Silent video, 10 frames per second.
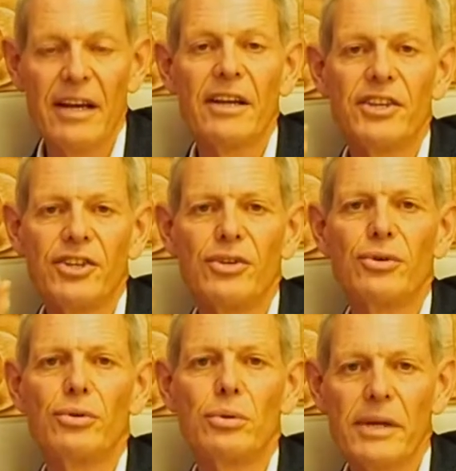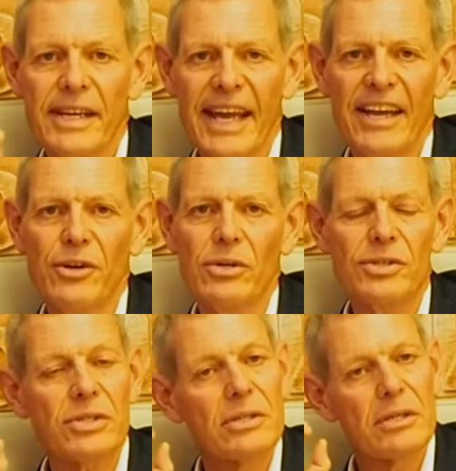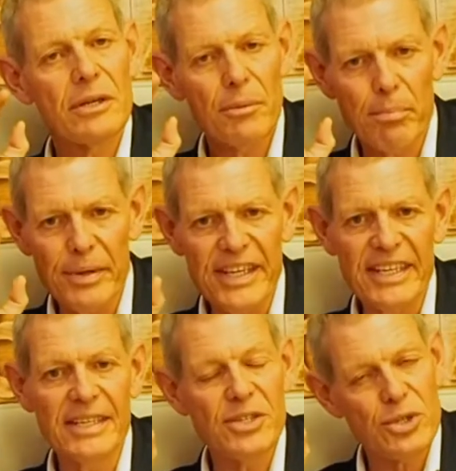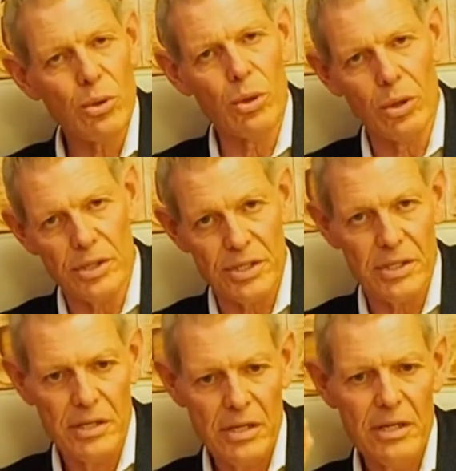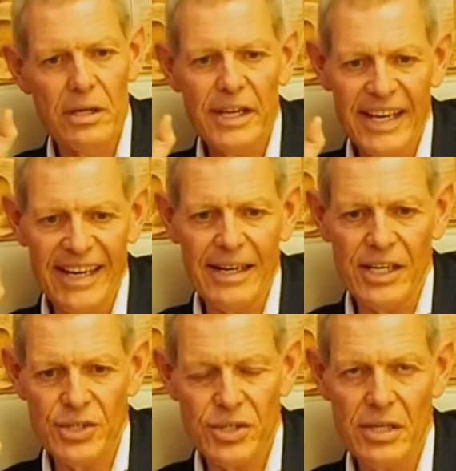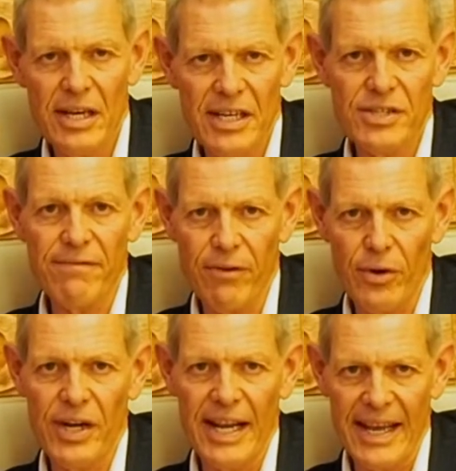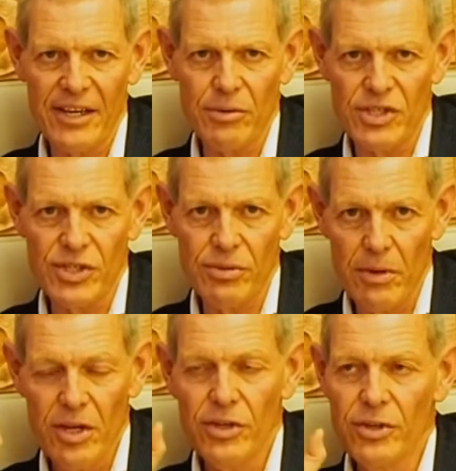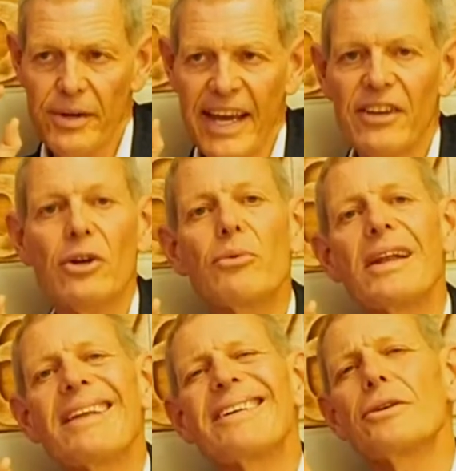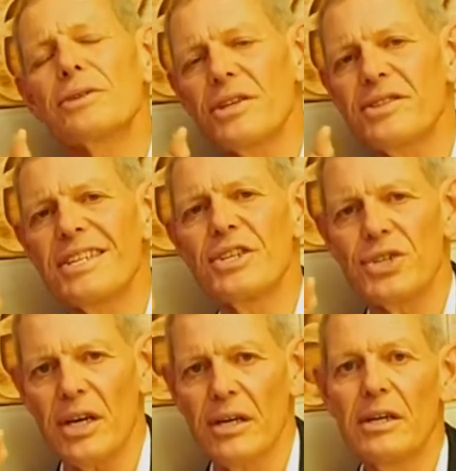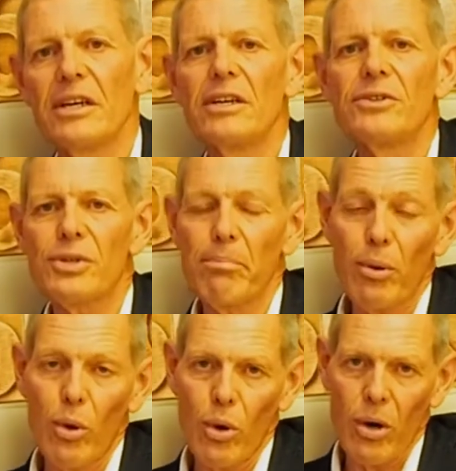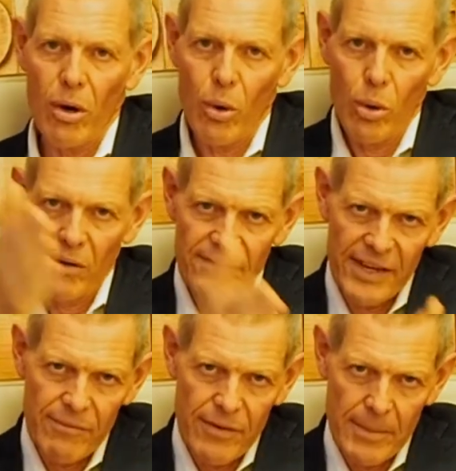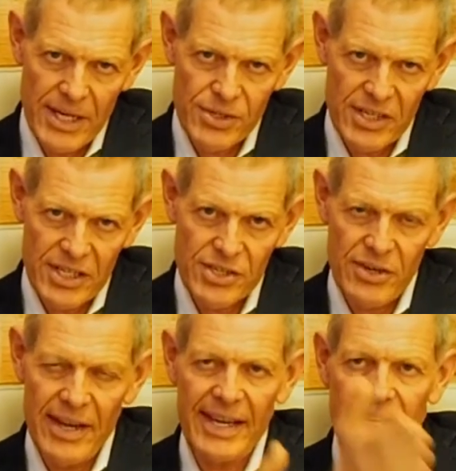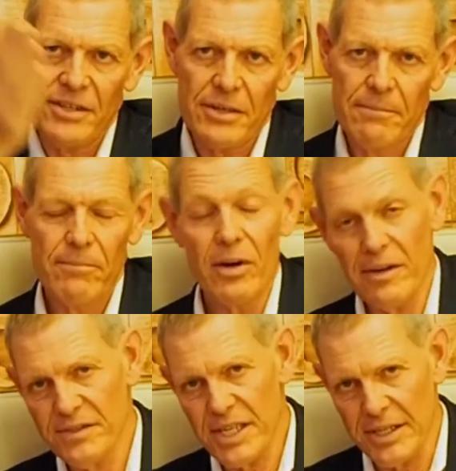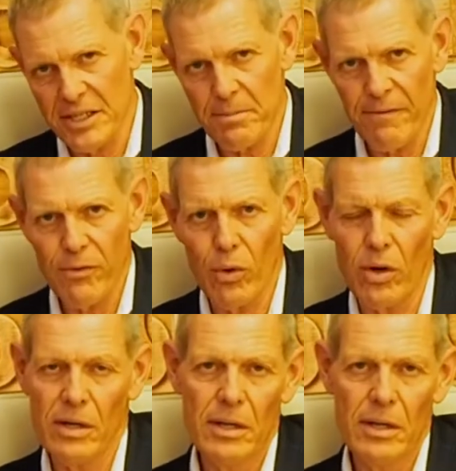You cannot be taught English as a foreign language. You cannot rely on a teacher to pour all of the information into your head. I've said this before.